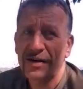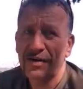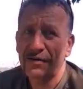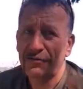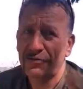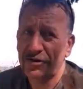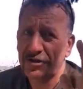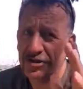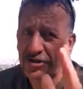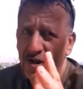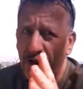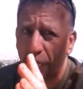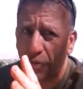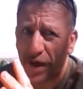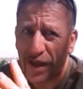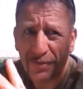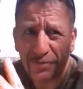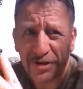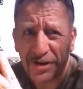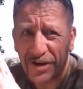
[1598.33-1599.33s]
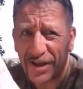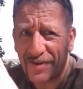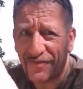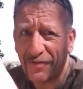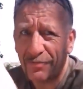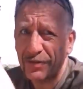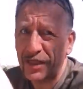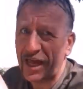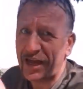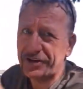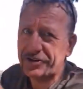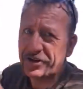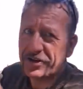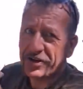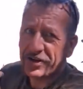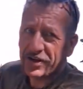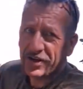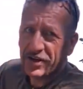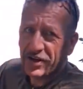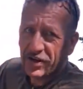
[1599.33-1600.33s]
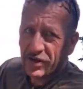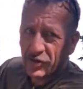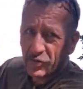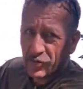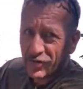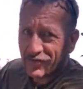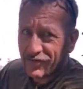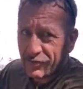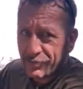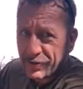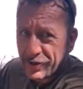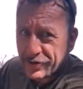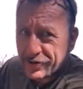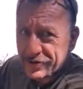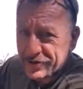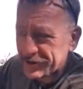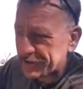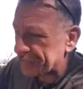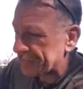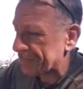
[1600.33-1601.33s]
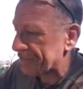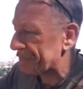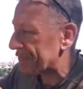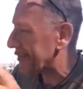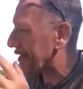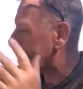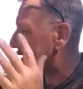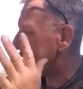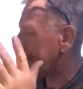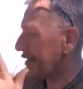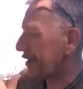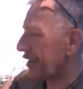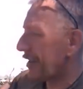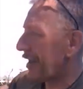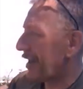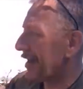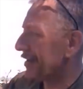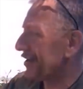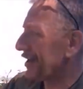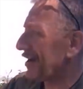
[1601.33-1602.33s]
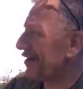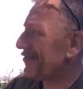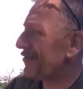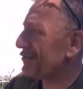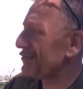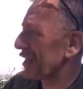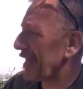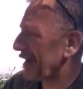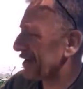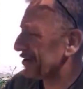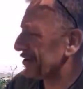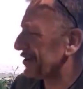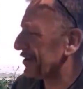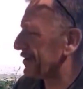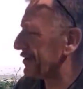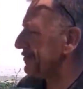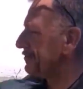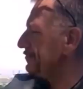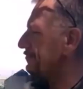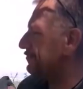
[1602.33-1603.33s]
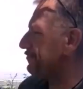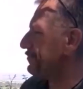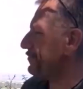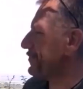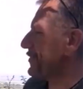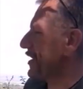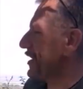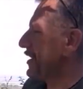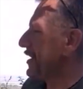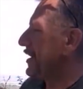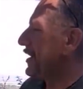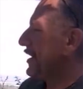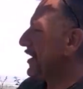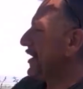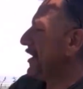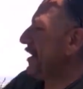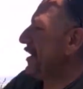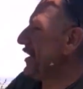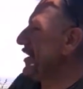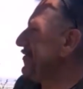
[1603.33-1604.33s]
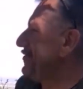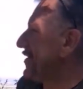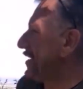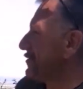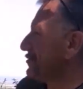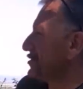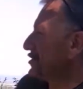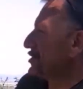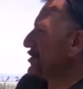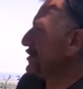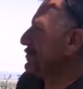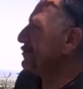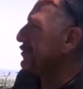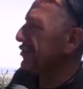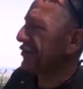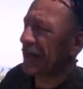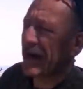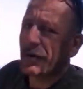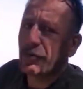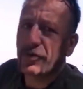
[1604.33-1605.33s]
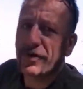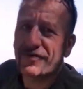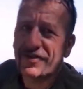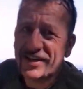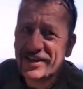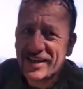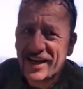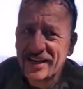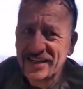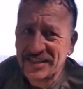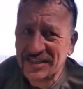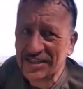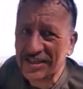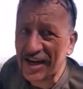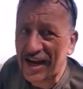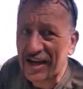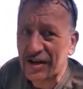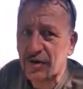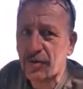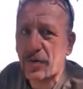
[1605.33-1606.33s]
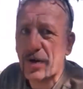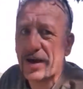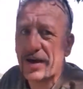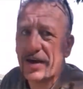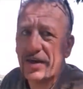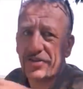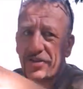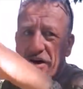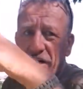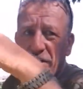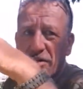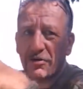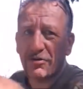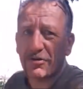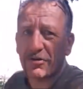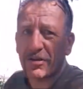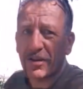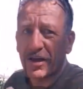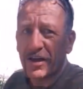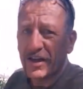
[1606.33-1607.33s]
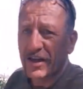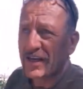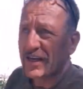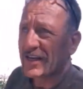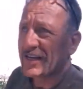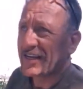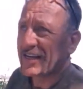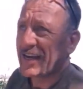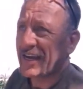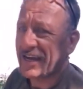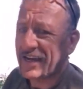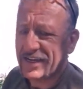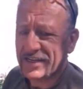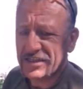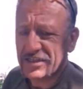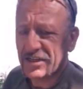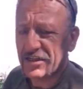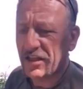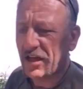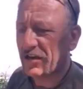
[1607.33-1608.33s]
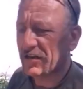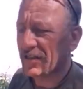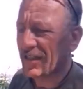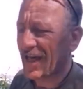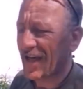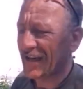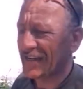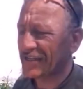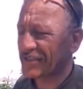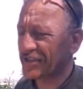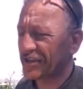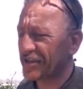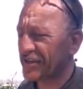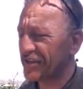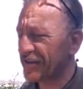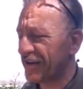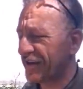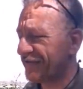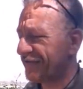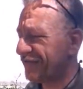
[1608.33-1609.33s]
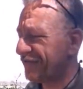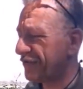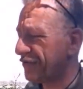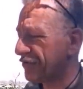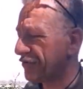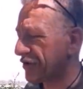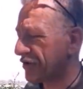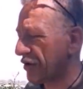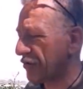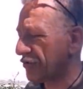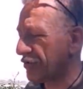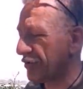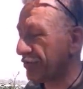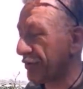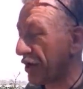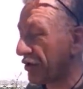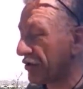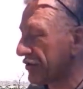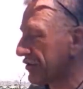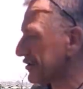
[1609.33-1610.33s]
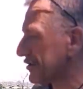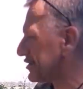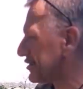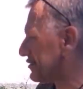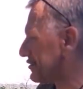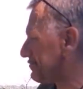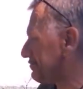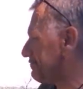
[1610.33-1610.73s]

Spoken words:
but there's no way I'm going to have a bladder with a Bergen. I'd have a bladder if I was to put that with a day sack, where the whole kit is a lot lighter, and forego the bottles.